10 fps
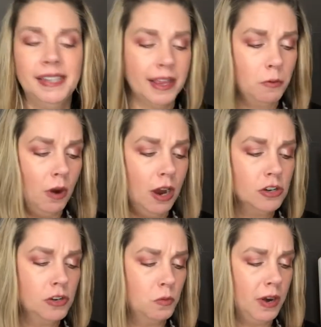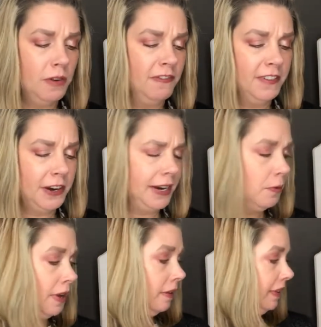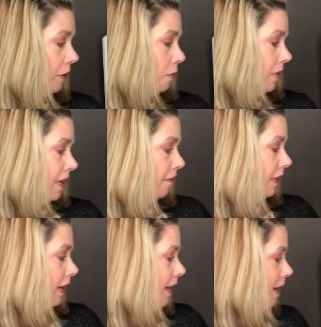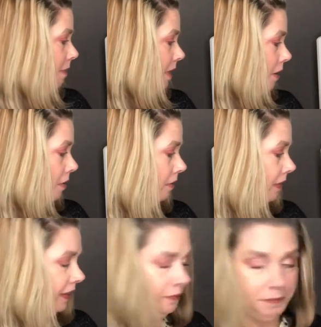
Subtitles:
They wash and wear very well, so we're definitely going to keep those.